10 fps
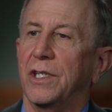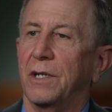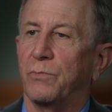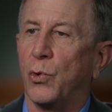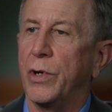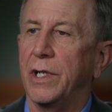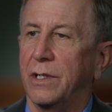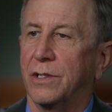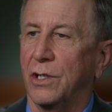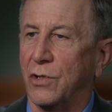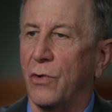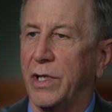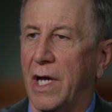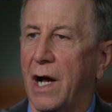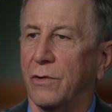that pointed to
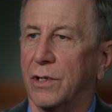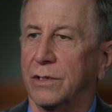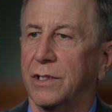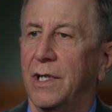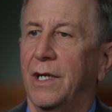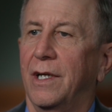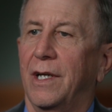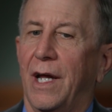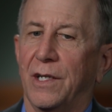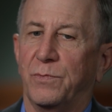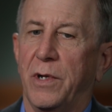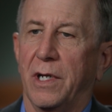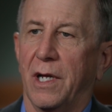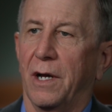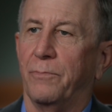Tony Ahlers as
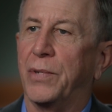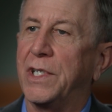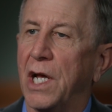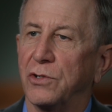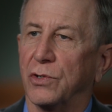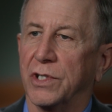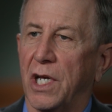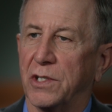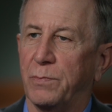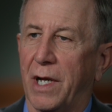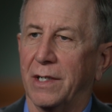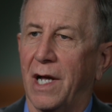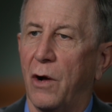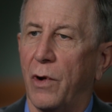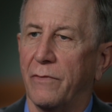being a potential suspect.
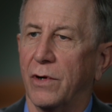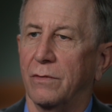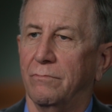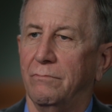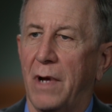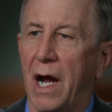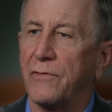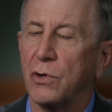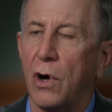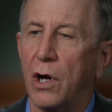However, after